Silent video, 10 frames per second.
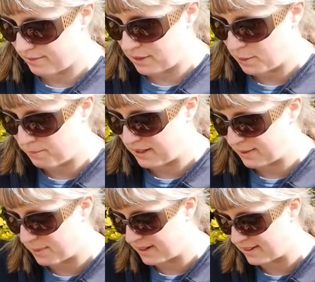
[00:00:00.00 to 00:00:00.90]
Nope, that's
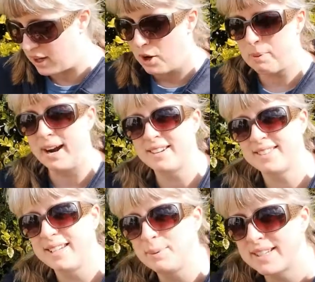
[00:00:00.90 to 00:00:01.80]
parsley.
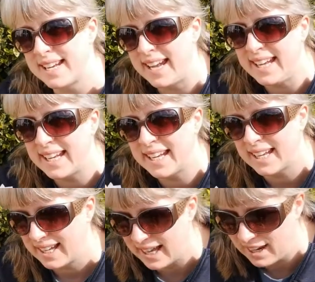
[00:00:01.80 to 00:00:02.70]
Parsley will take
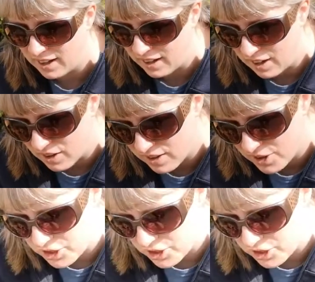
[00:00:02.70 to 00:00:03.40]
a lot longer to